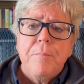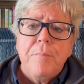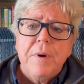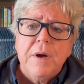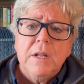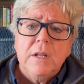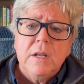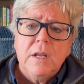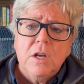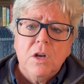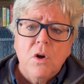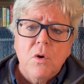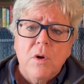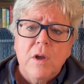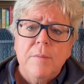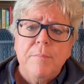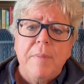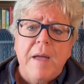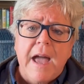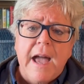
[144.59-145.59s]
But
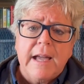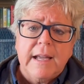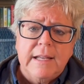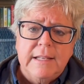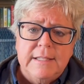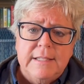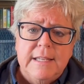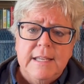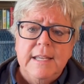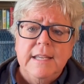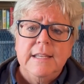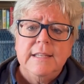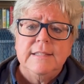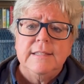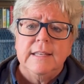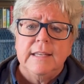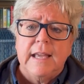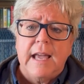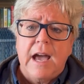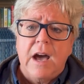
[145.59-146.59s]
going back and
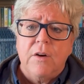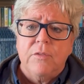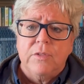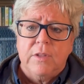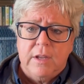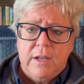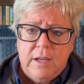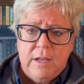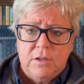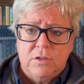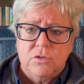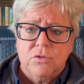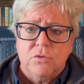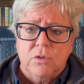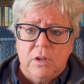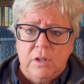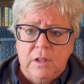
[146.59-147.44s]
teasing out the history,